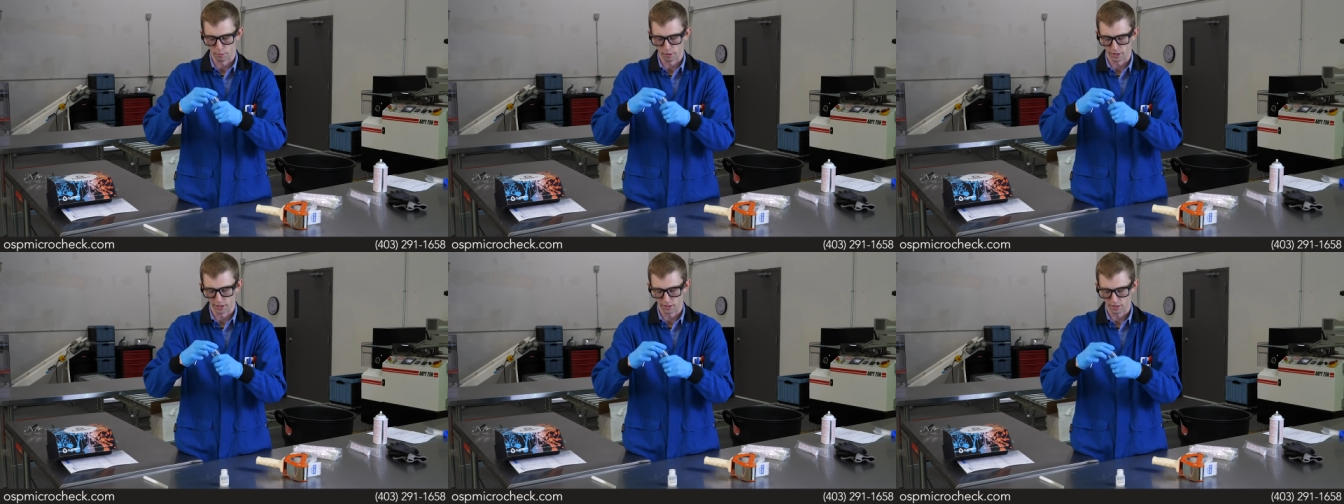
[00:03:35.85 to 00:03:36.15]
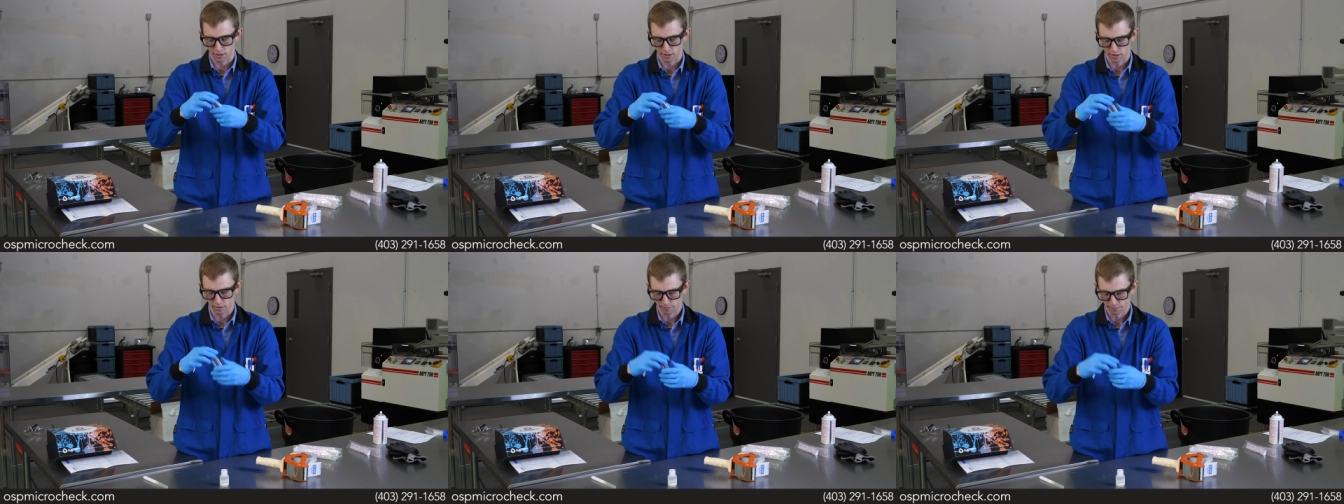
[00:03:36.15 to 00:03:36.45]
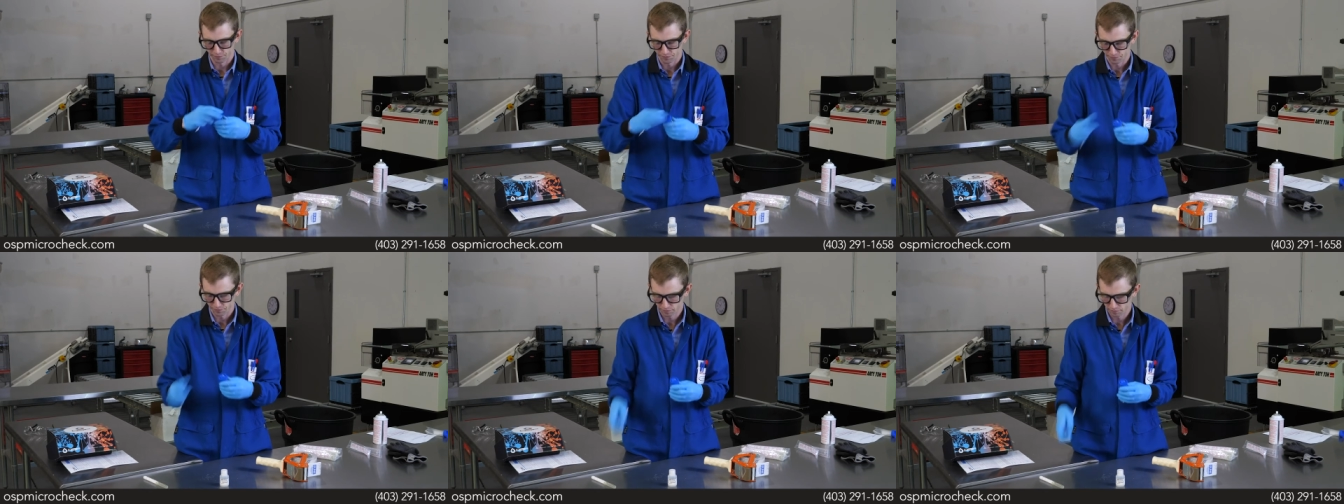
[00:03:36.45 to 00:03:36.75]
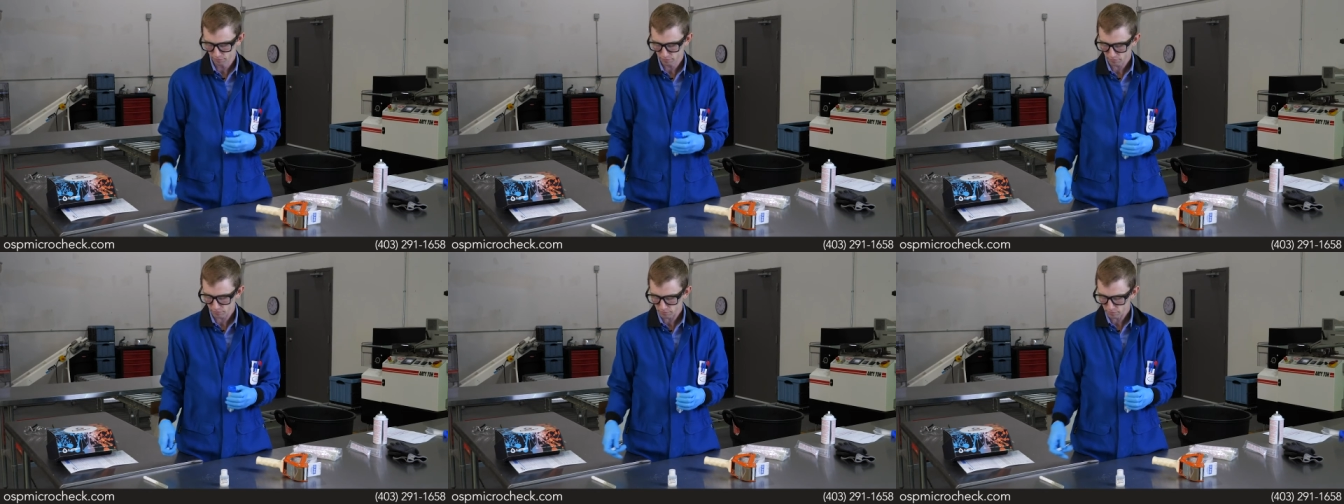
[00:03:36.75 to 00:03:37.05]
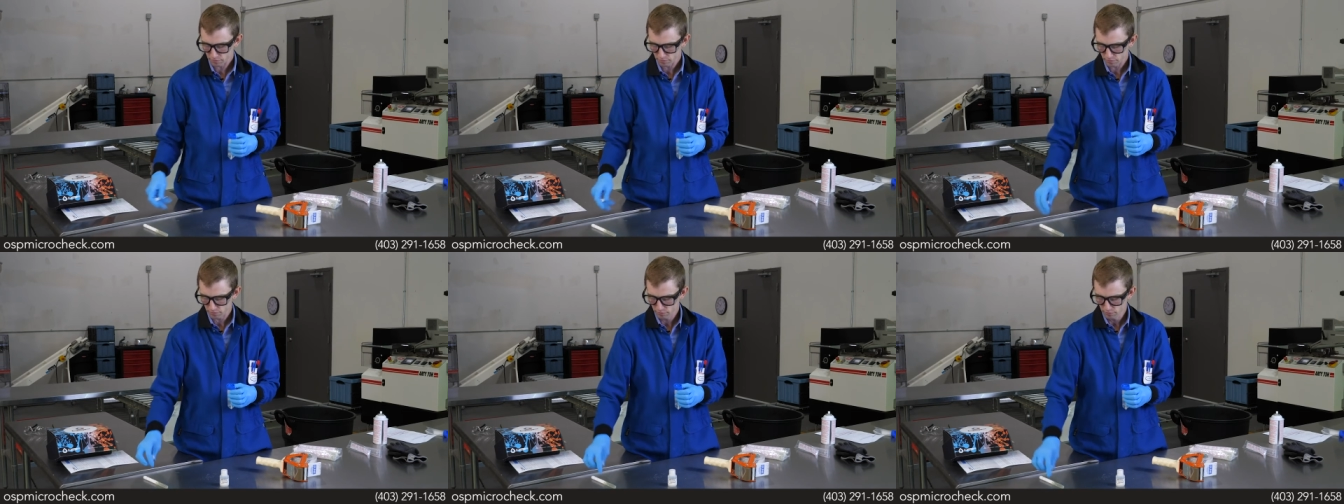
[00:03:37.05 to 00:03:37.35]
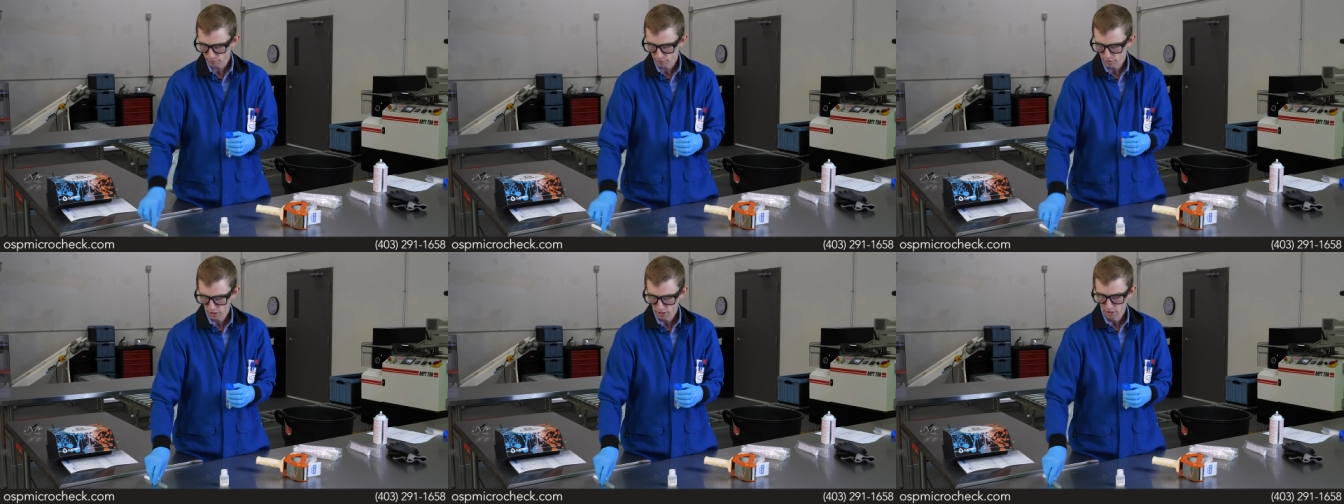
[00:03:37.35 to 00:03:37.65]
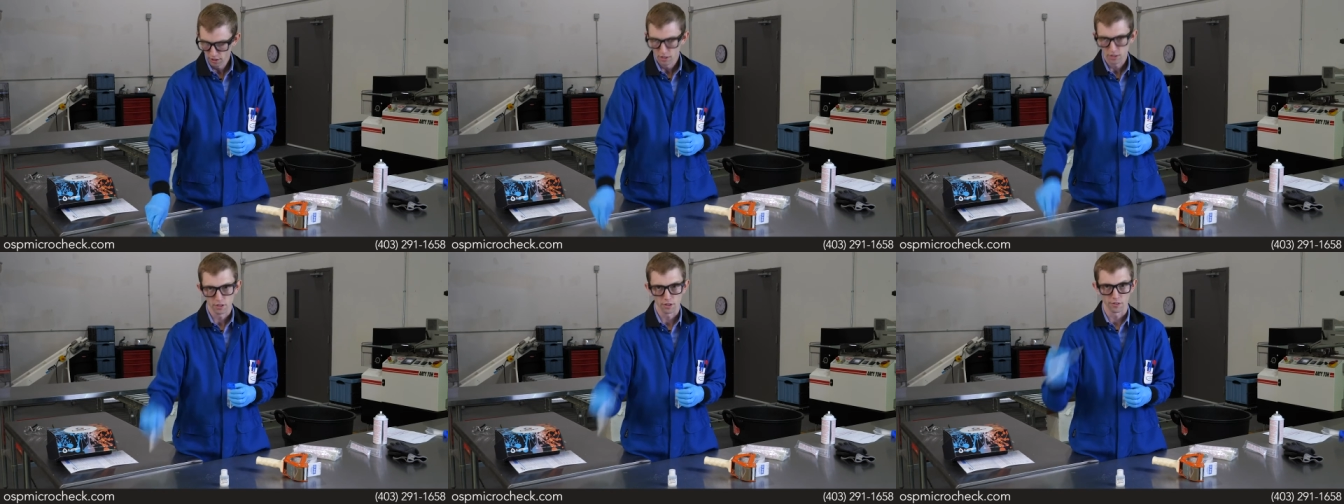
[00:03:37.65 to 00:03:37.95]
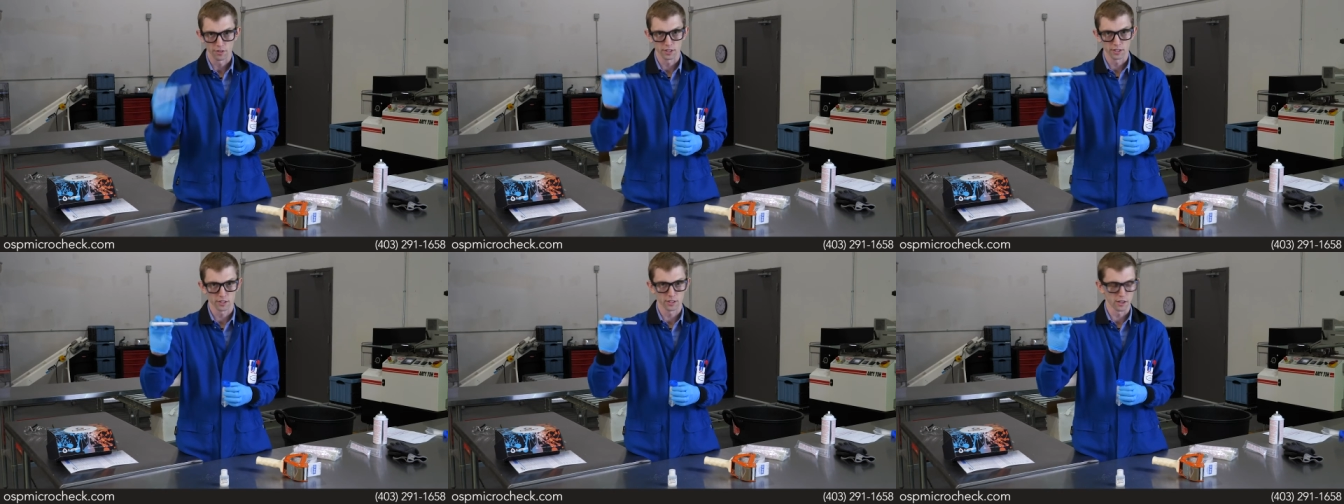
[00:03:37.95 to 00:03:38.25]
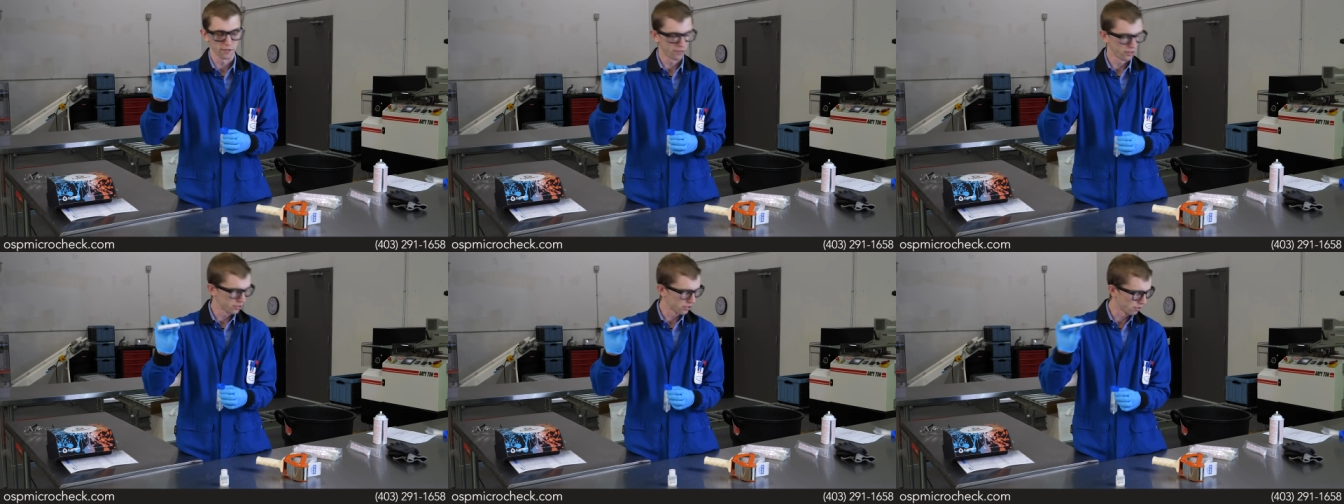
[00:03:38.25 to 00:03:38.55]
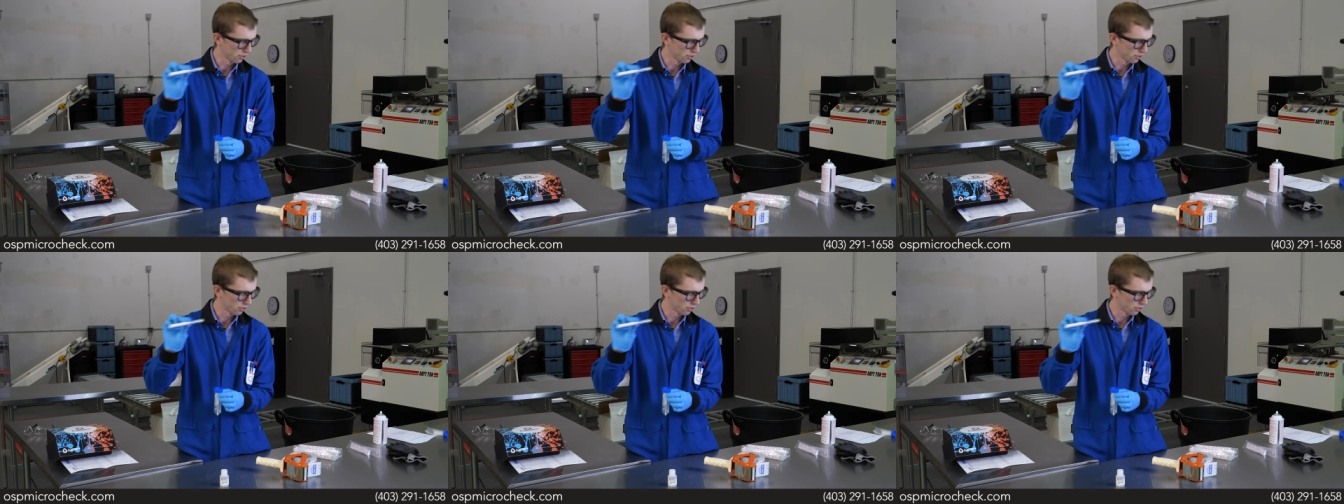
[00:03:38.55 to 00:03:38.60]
place. So this stuff is